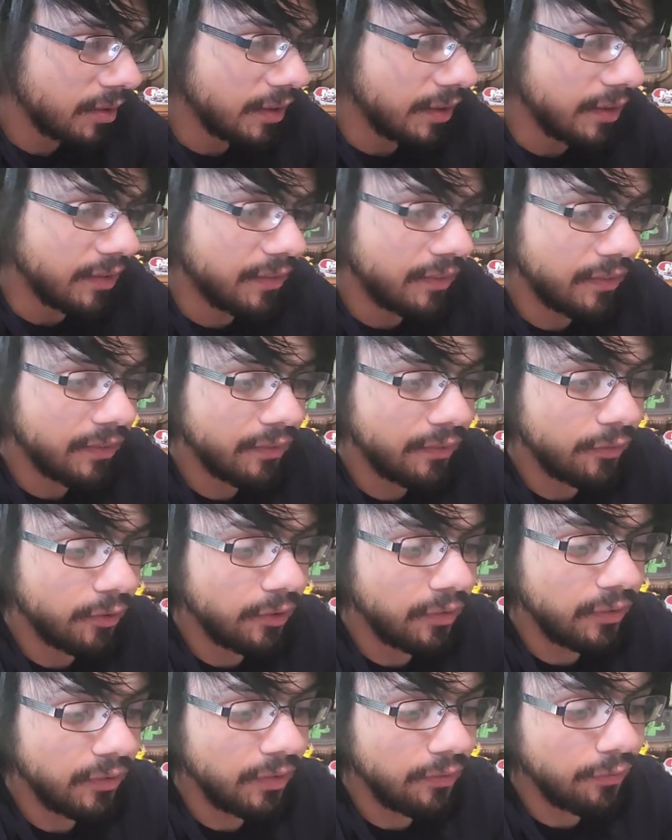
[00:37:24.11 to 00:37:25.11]
It's
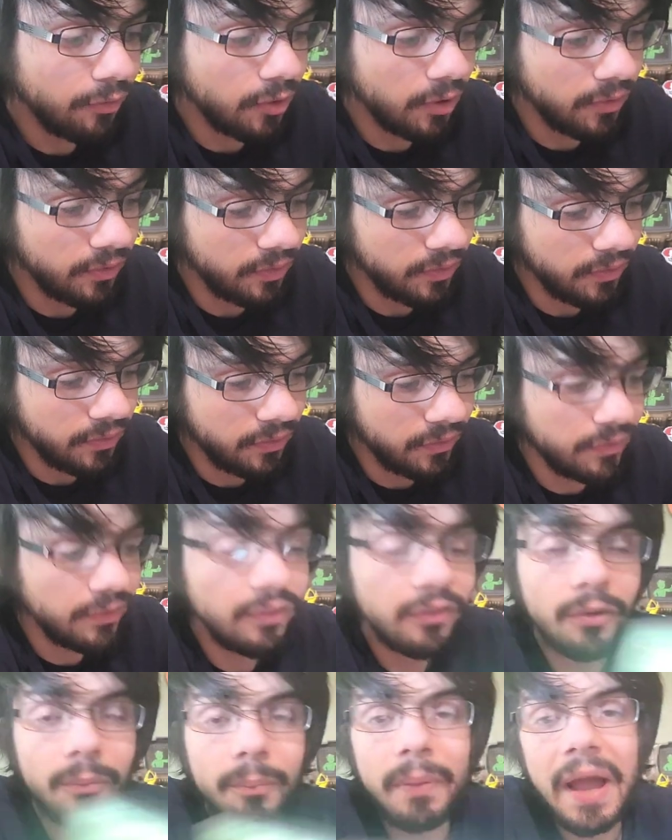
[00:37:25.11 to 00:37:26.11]
first thing first is
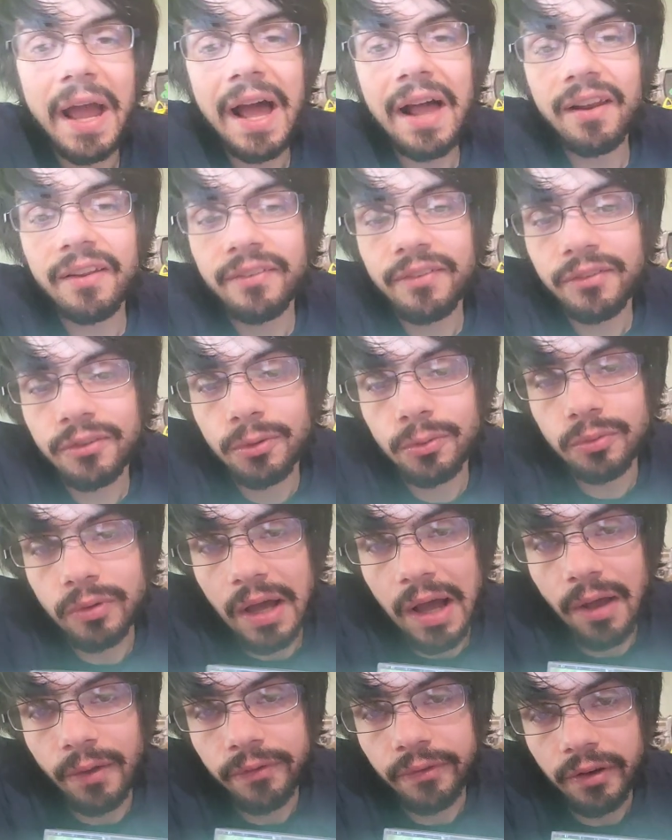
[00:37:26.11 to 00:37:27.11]
Caesar Palace
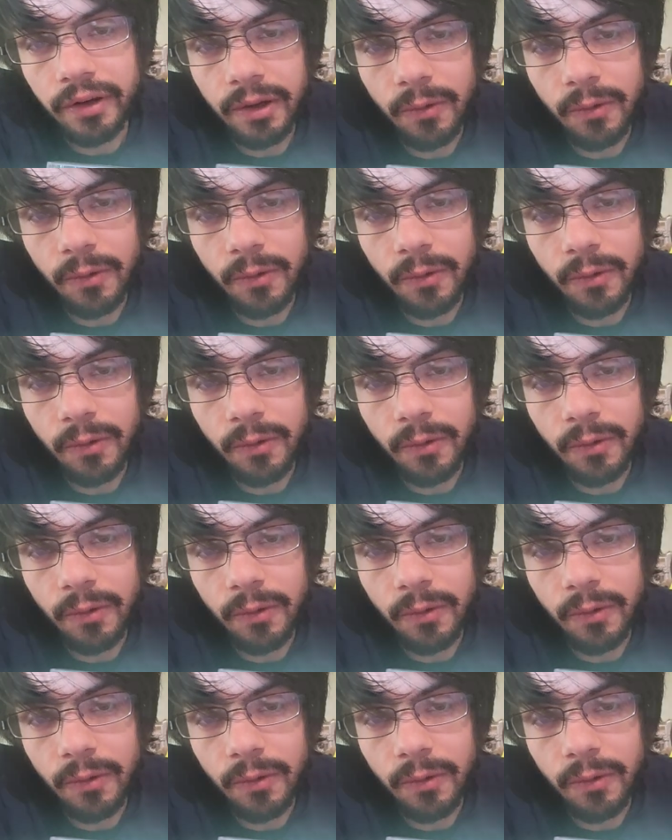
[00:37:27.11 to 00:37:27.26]
2000.